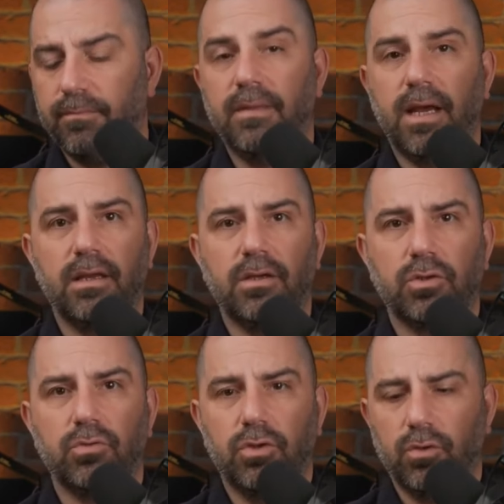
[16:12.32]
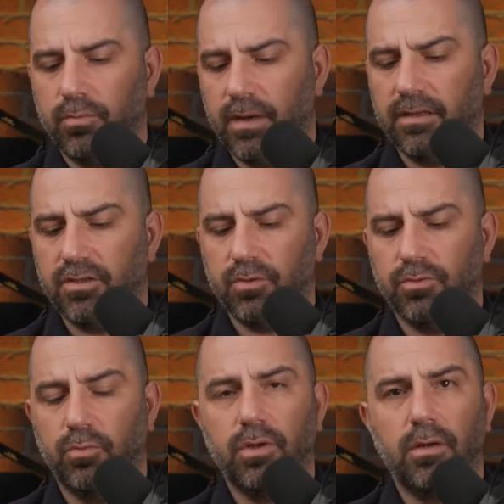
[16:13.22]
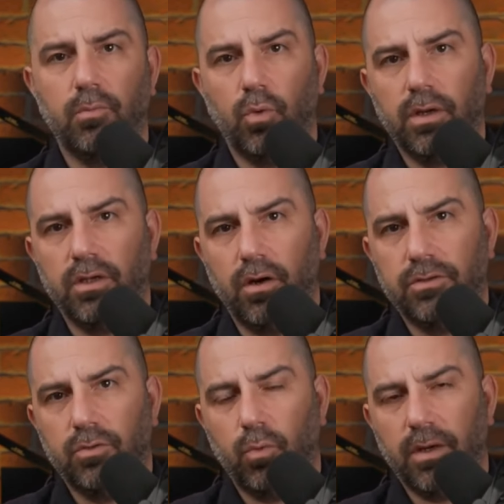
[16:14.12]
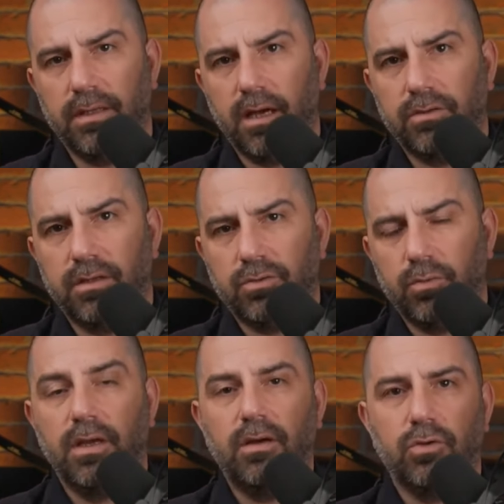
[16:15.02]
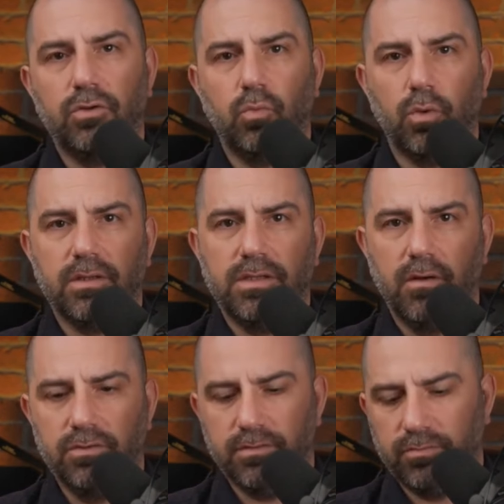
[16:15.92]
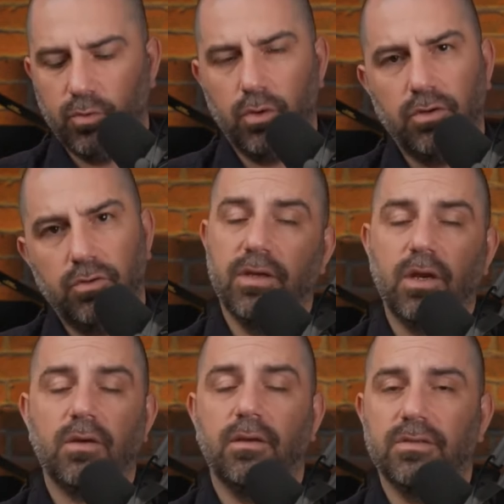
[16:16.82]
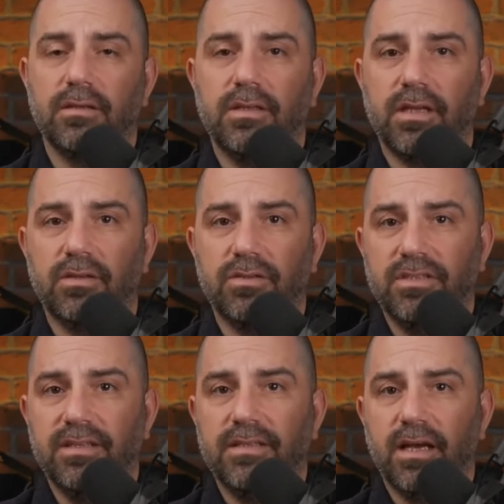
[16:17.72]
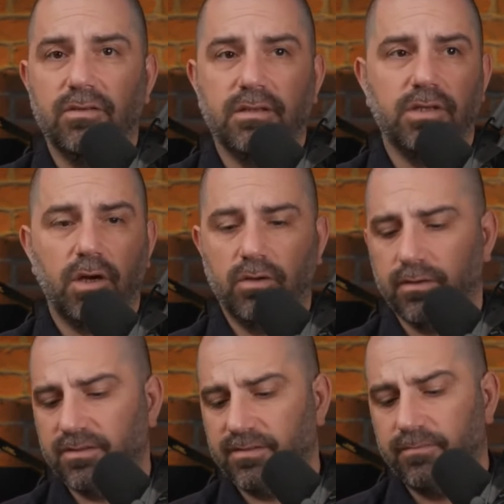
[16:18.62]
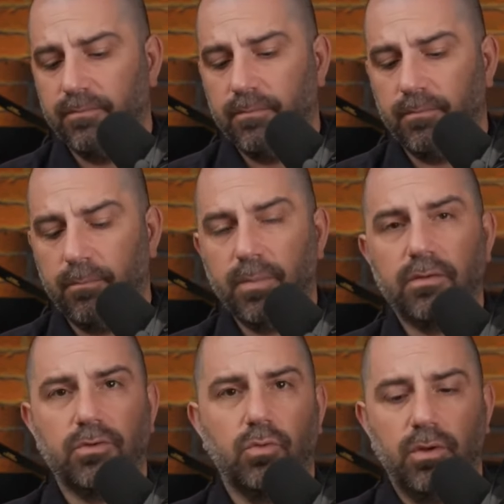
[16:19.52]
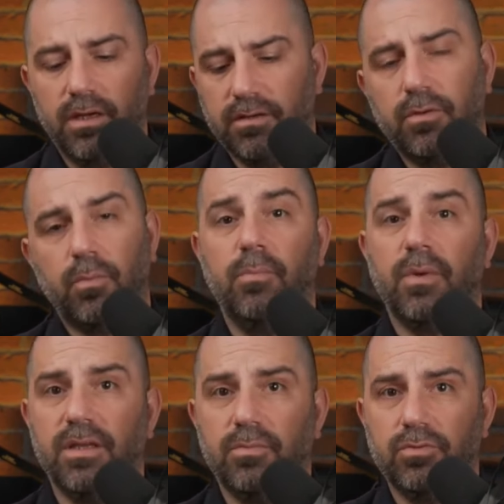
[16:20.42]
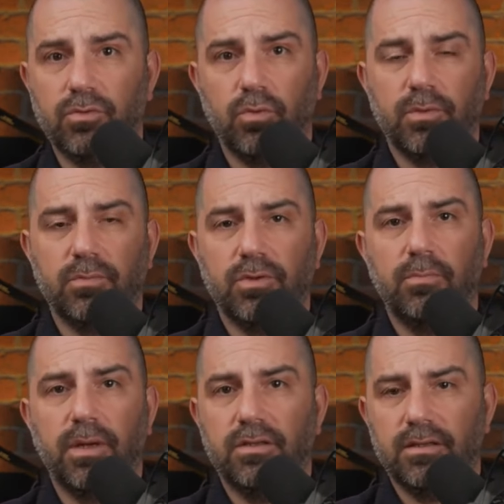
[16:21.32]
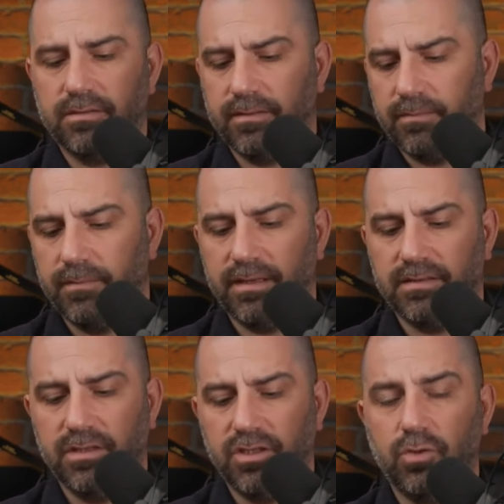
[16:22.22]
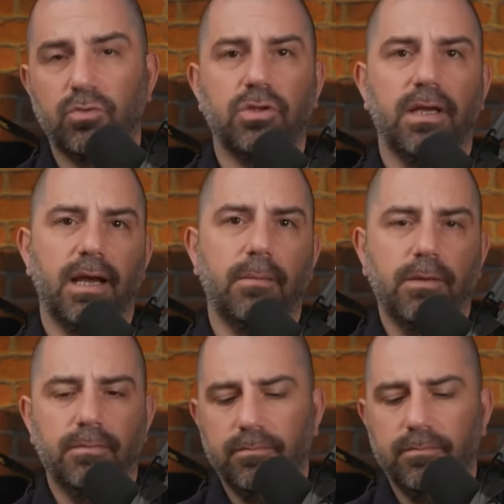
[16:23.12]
Leica Q2 and Q3, one costs $1,300 to $1,400, the other $6,000. But if you look at it from a price-performance perspective, it's a huge gap.